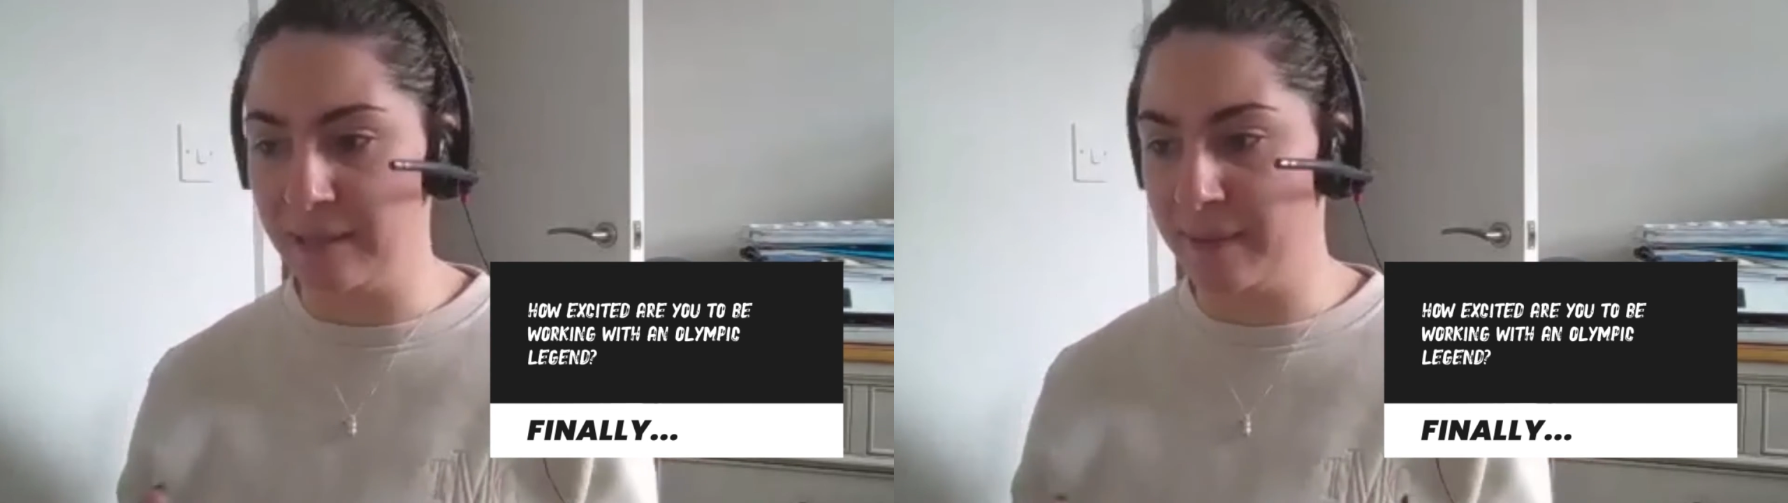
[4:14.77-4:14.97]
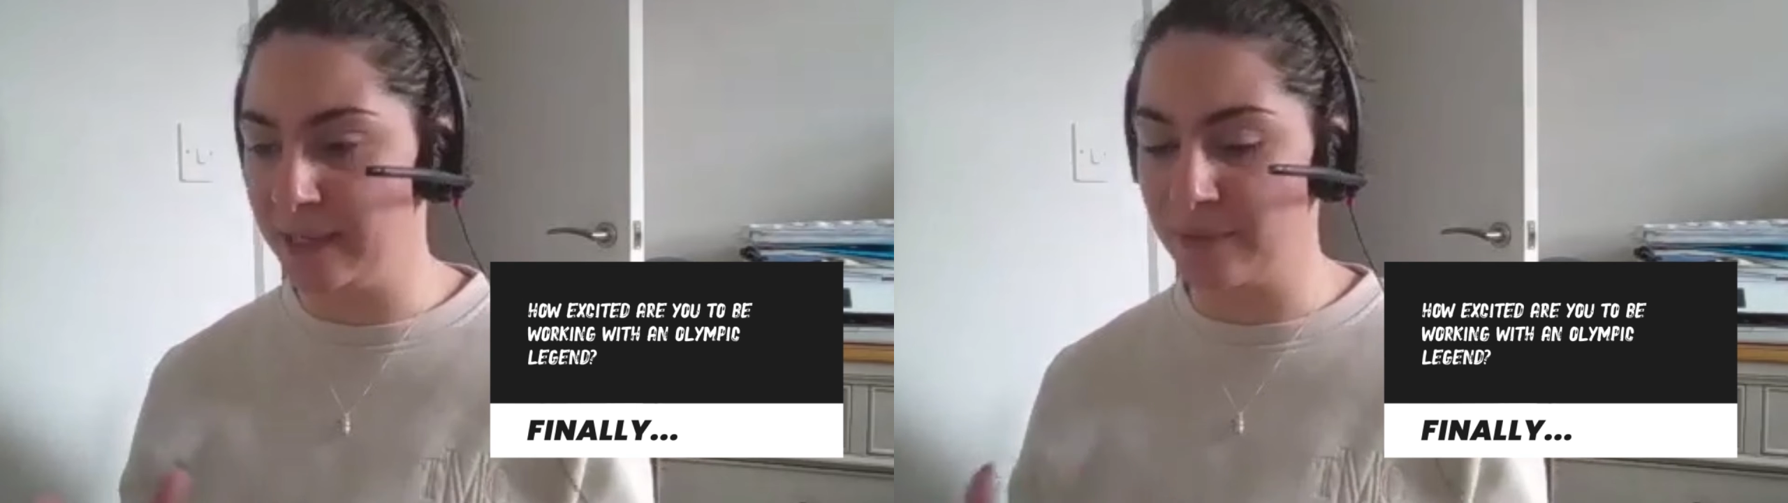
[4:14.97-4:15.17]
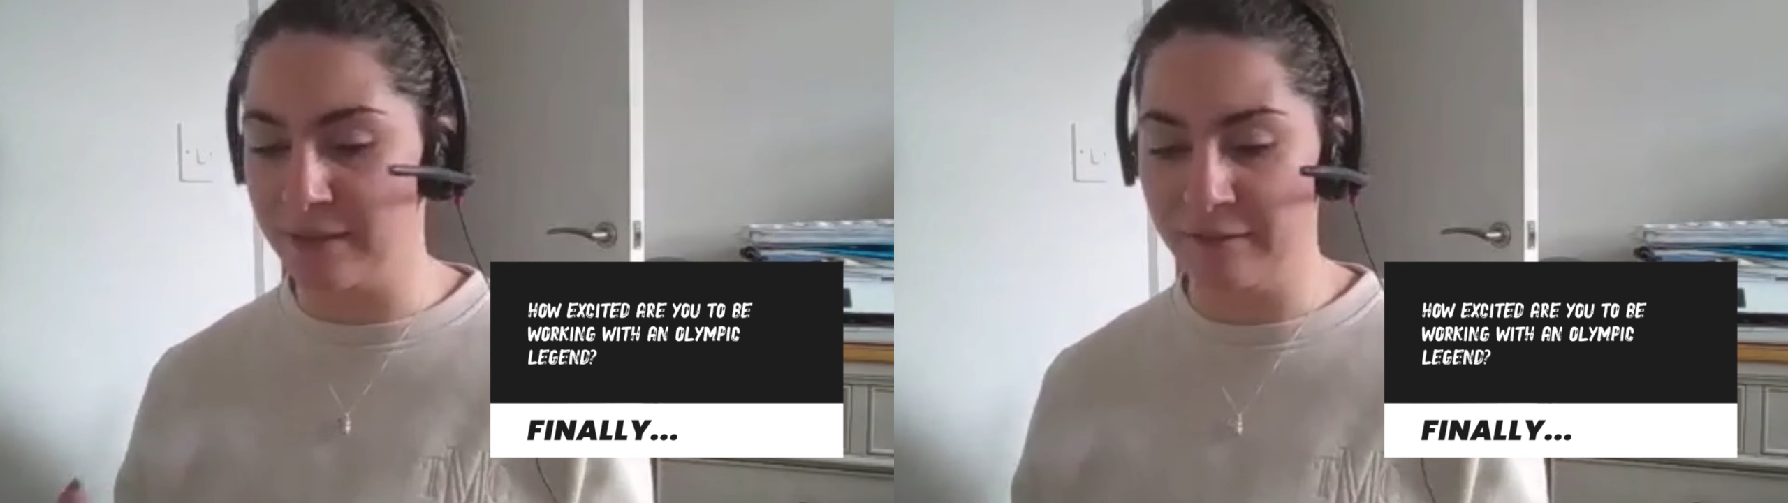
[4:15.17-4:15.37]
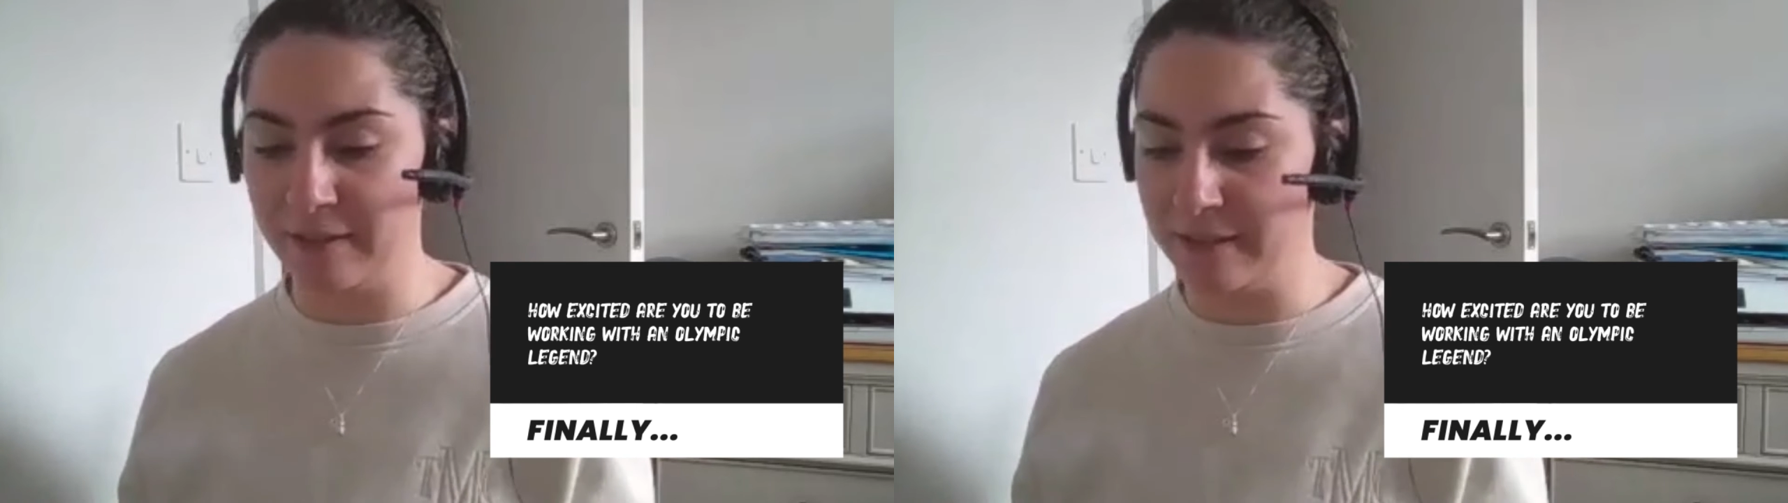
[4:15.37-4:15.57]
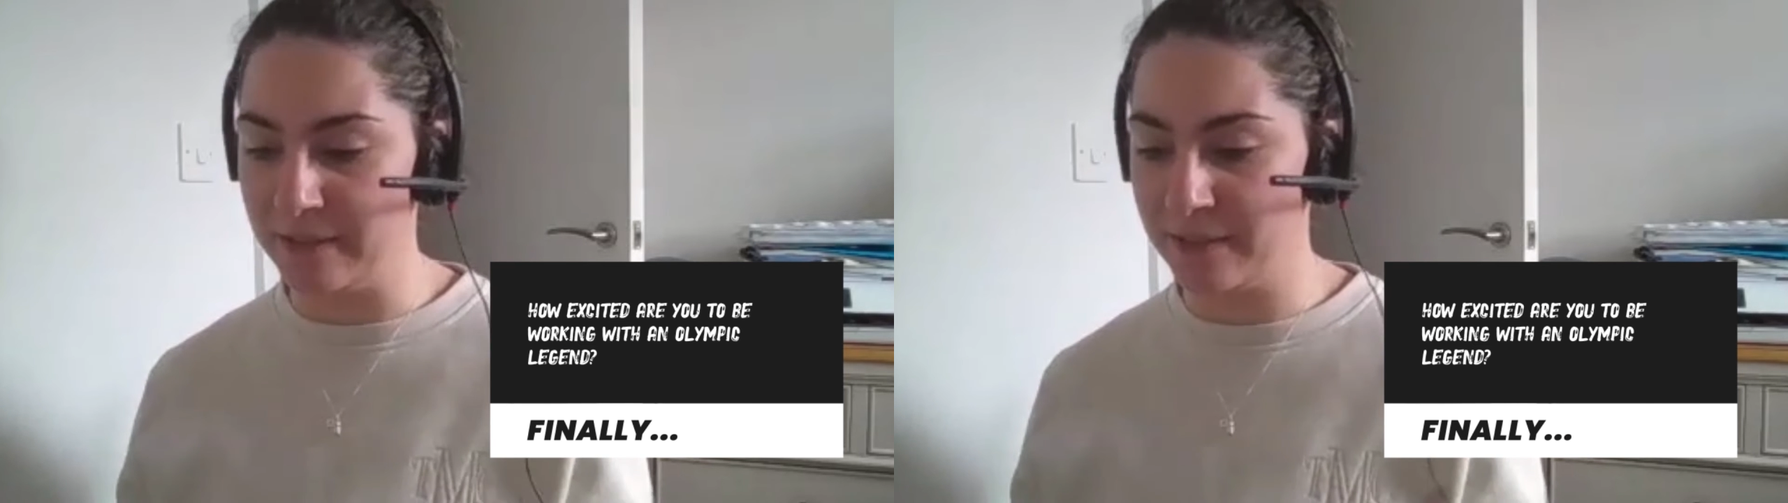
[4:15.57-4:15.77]
past where
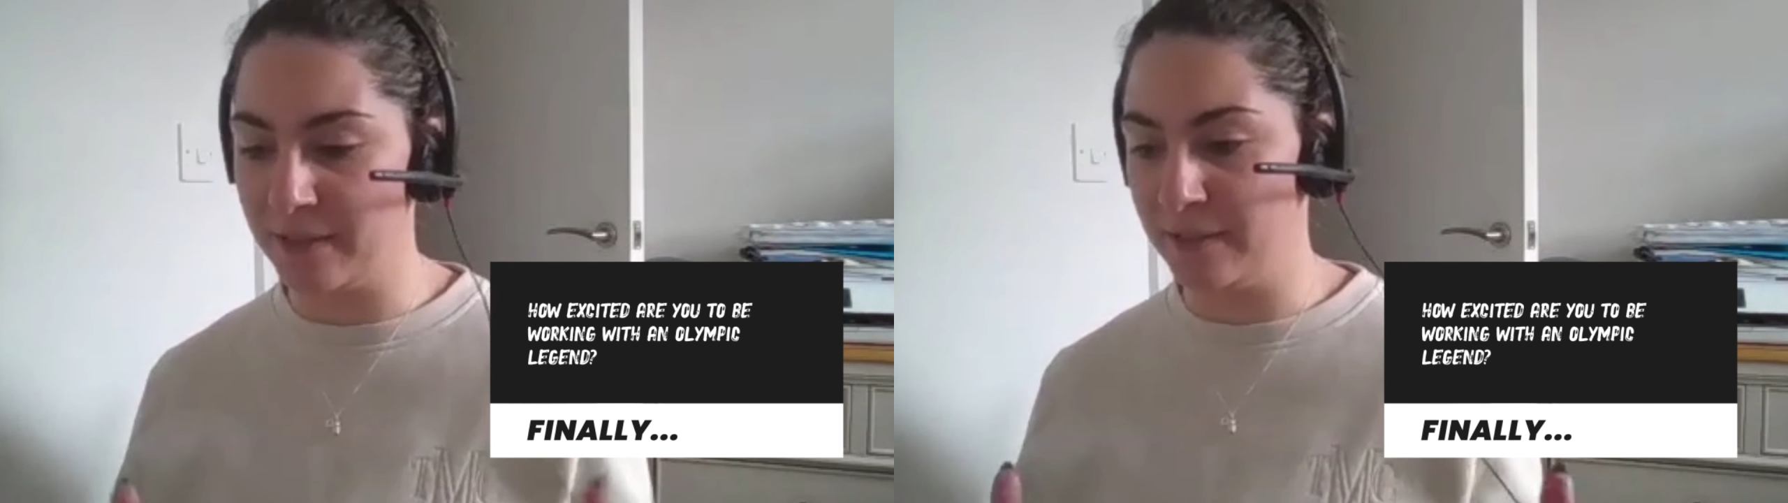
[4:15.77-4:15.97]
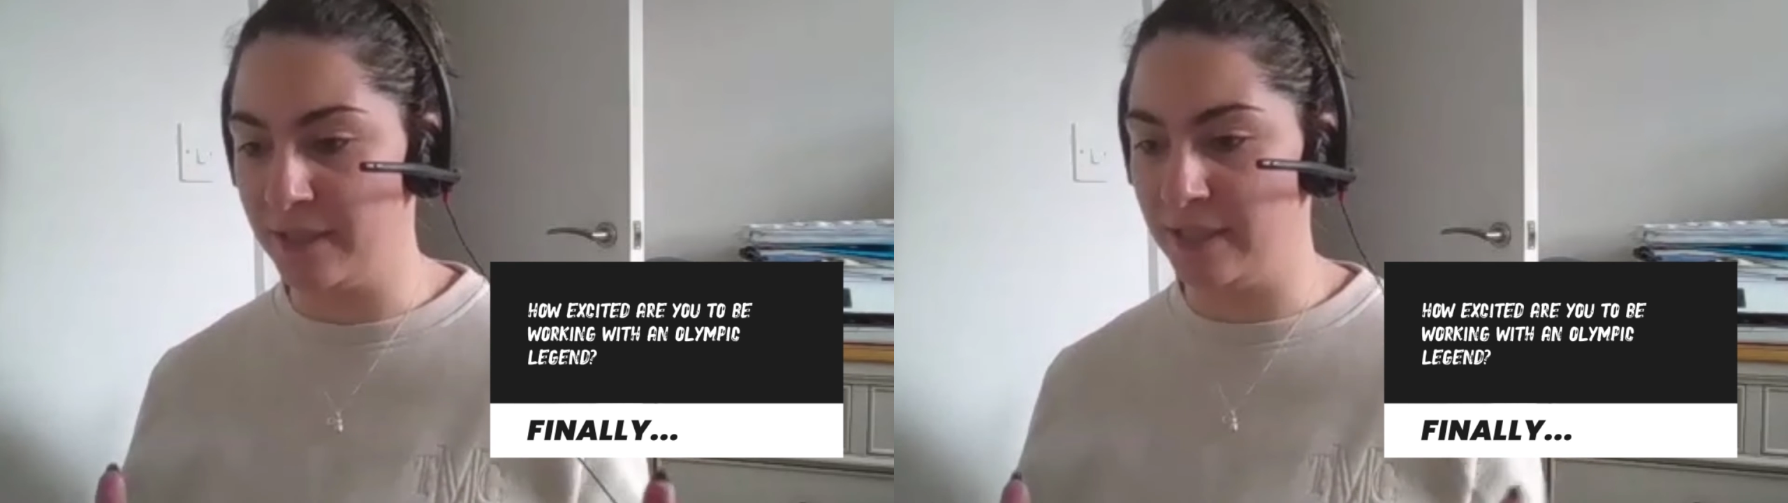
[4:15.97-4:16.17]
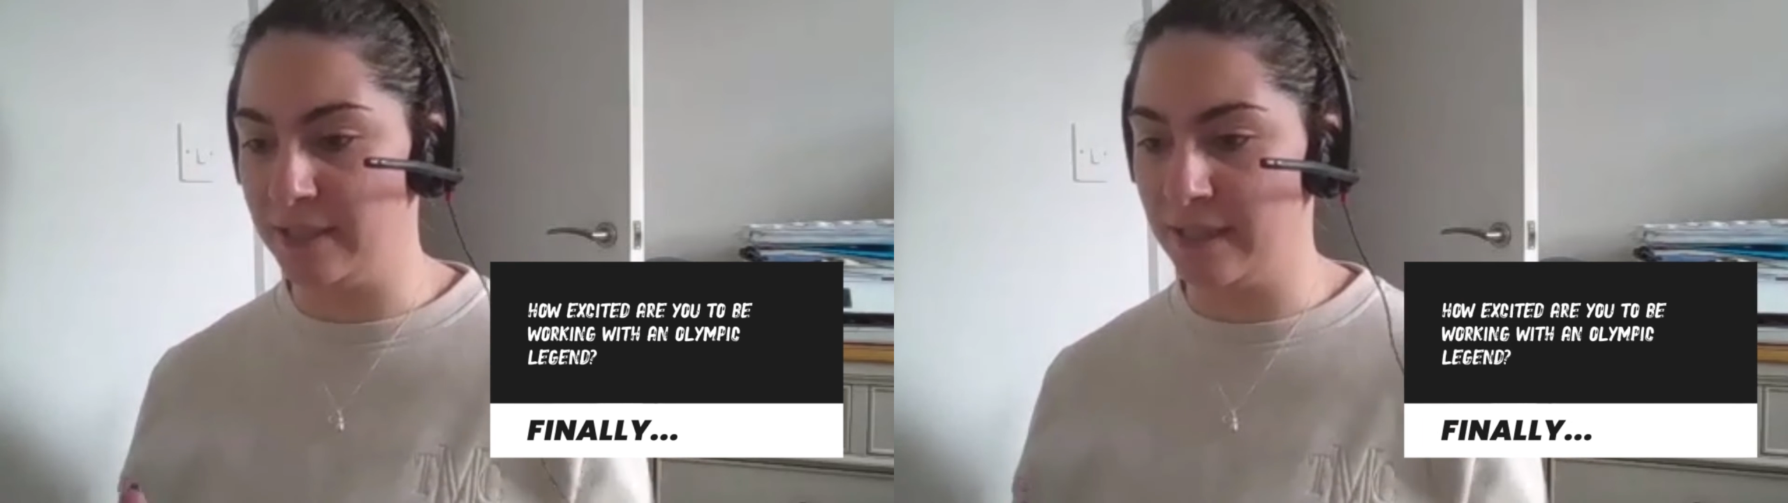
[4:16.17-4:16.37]
fitness is concerned,